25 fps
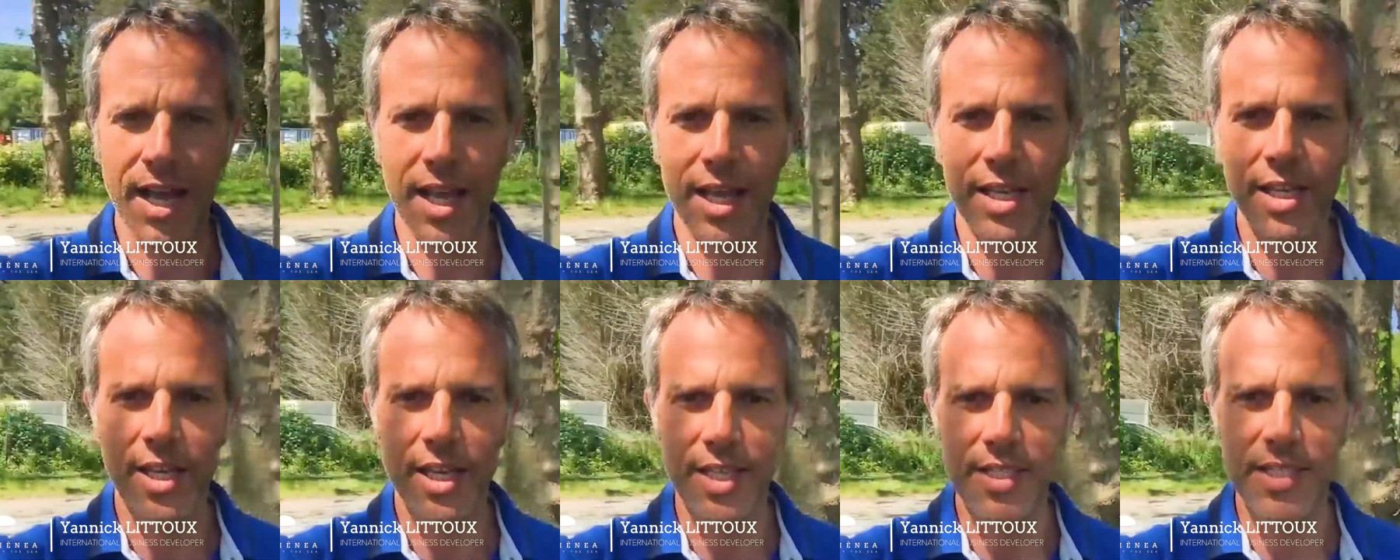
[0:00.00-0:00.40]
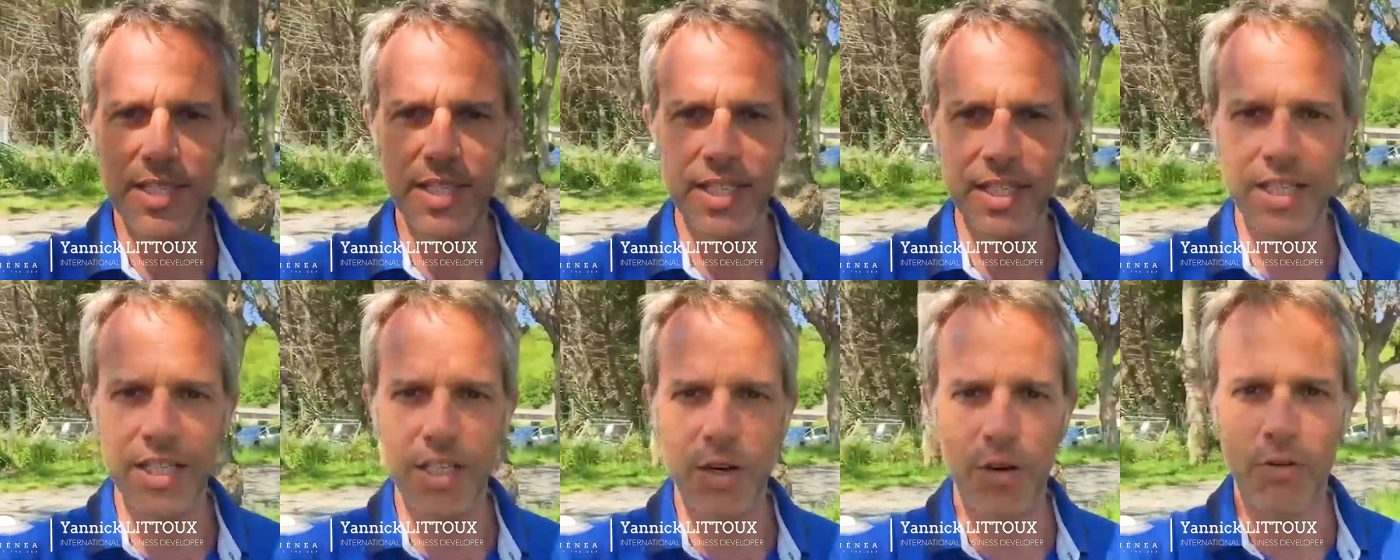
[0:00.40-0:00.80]
you can
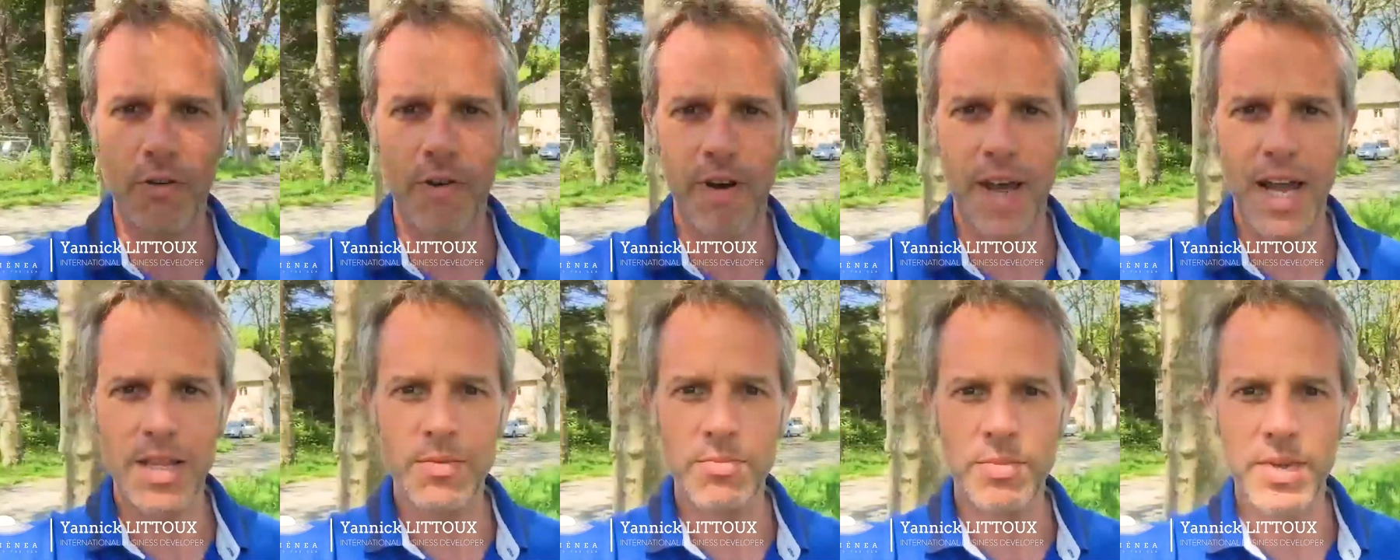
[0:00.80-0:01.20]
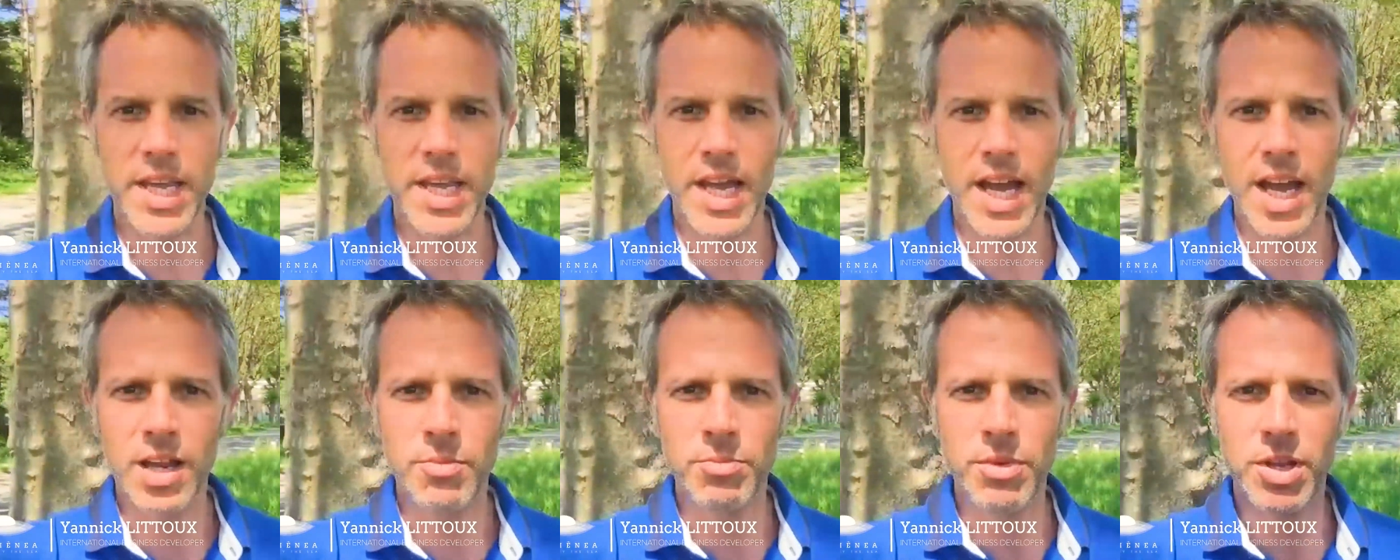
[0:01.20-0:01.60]
see right
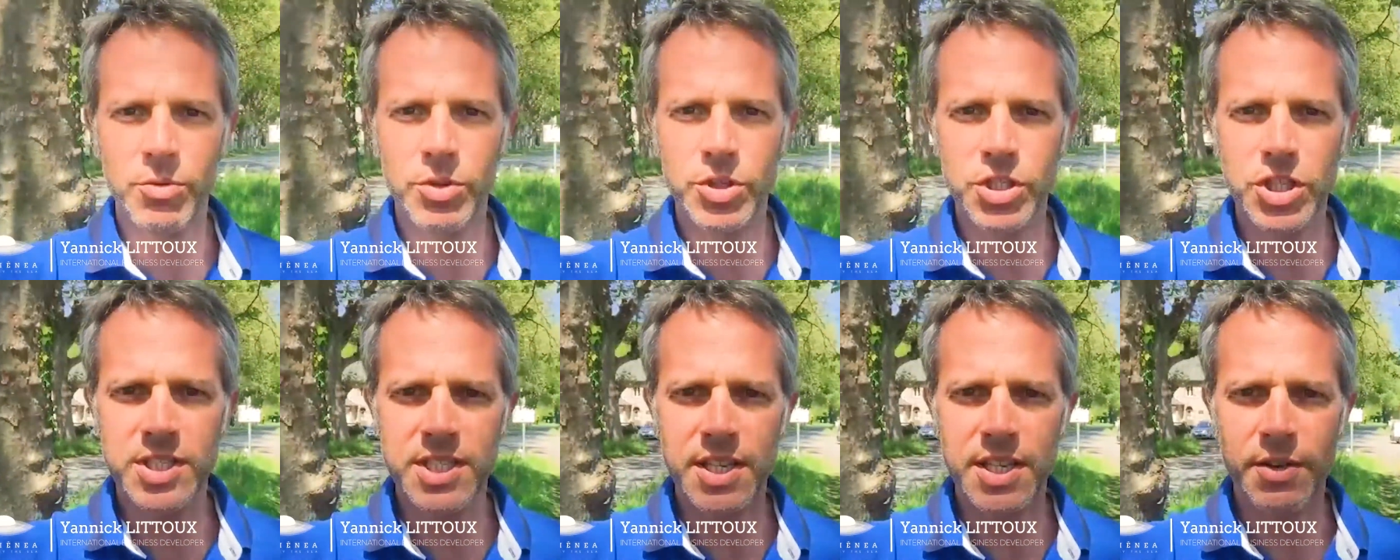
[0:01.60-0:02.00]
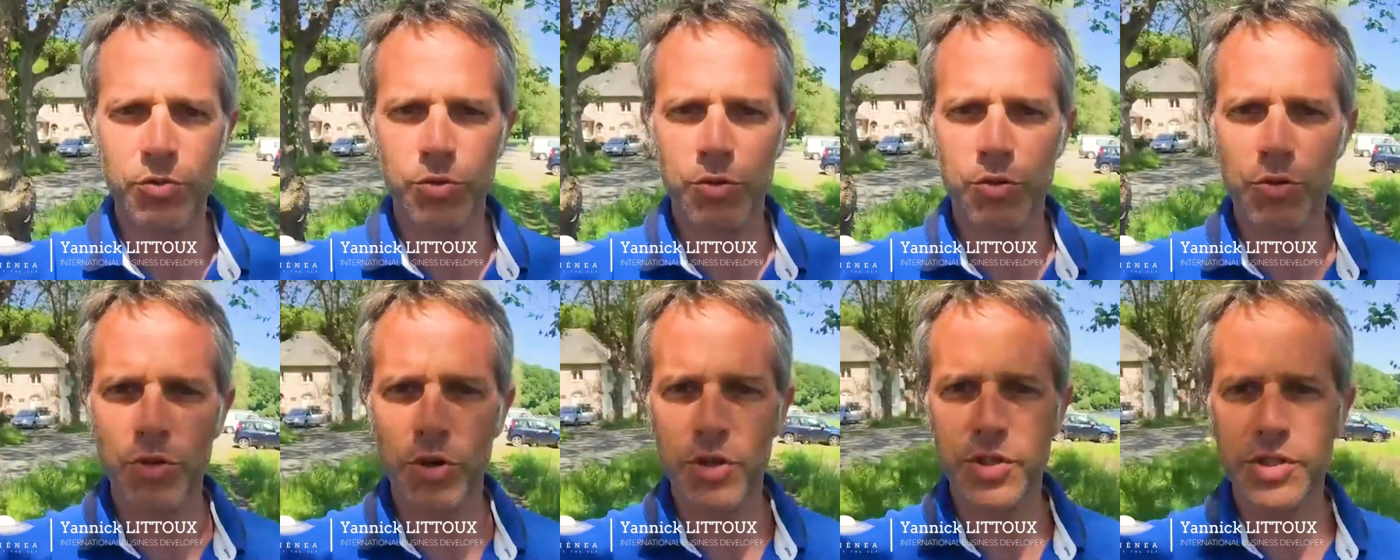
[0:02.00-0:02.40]
behind me, we just have
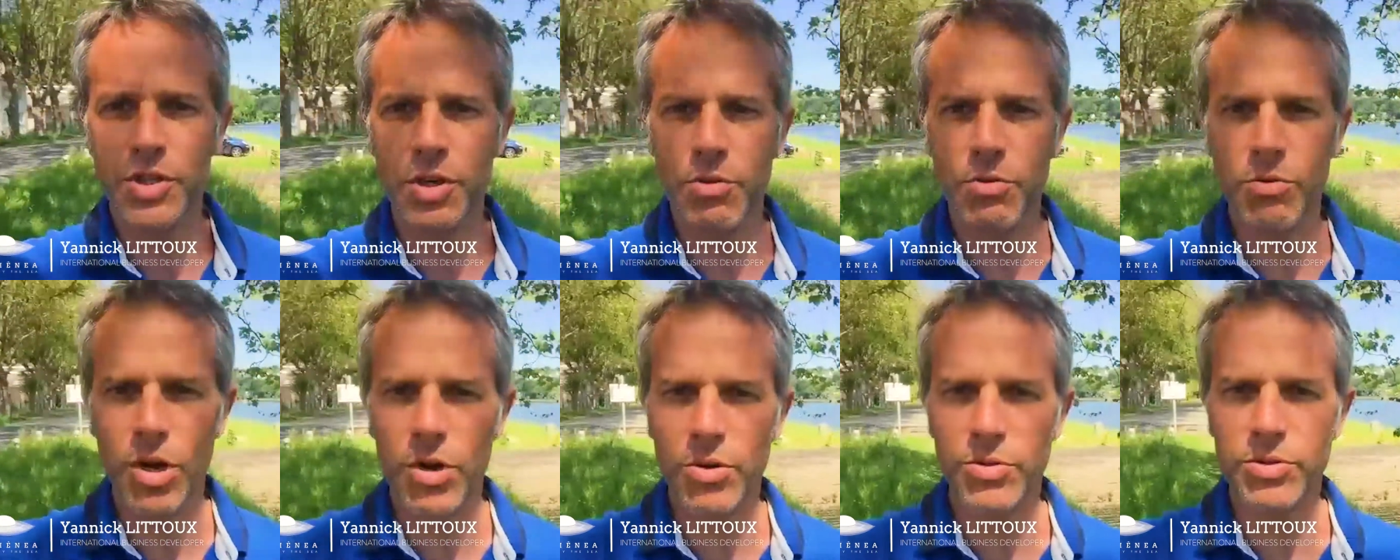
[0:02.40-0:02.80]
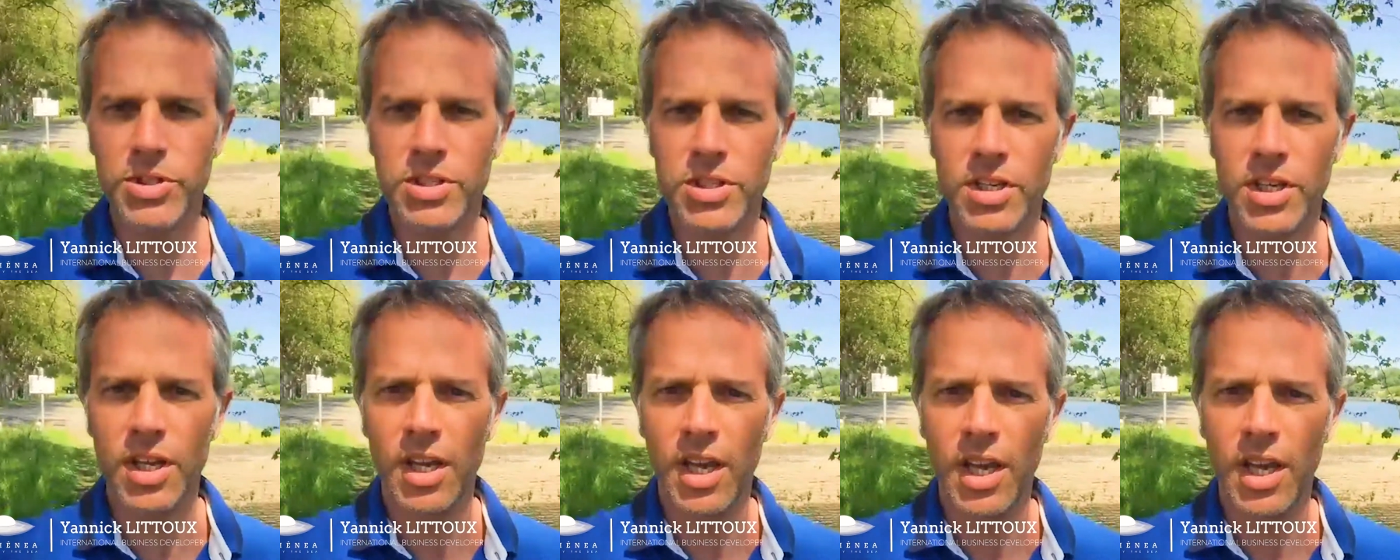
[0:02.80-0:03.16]
to cross the road